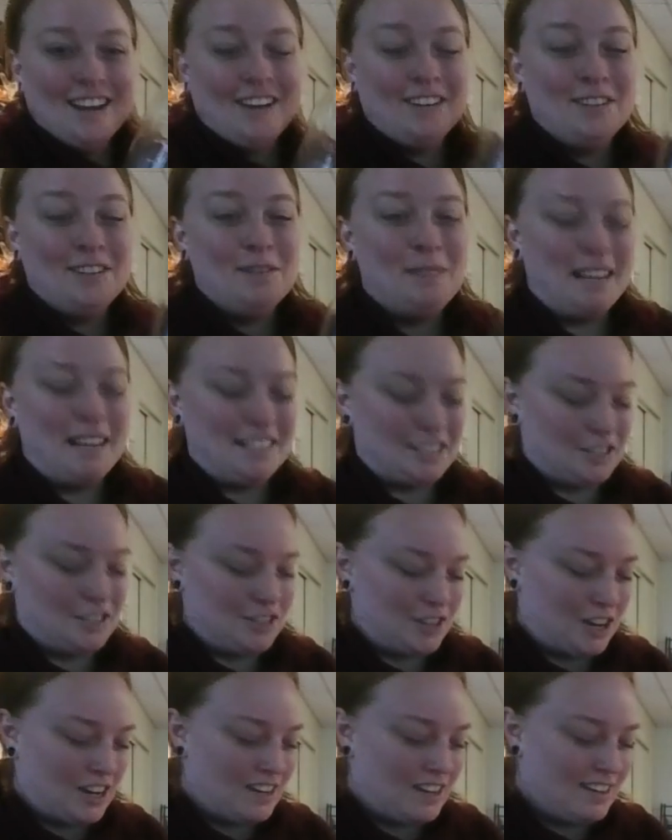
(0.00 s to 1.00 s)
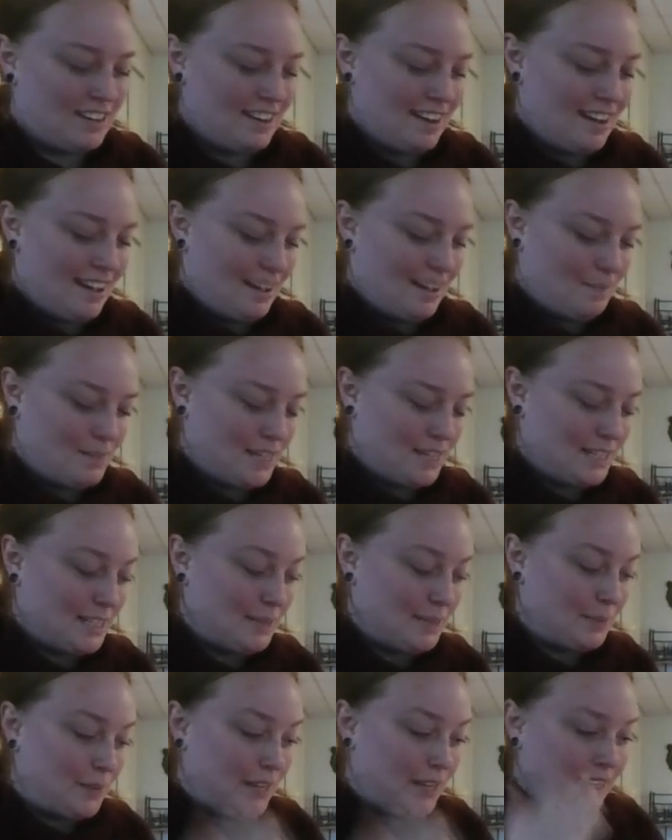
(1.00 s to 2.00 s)
a new mason jar. Because
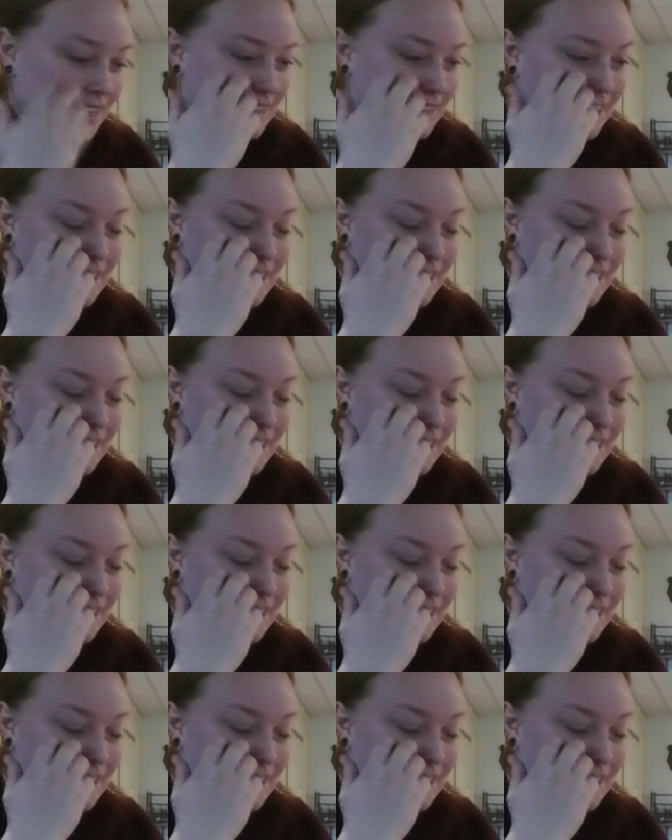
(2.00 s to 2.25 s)
the one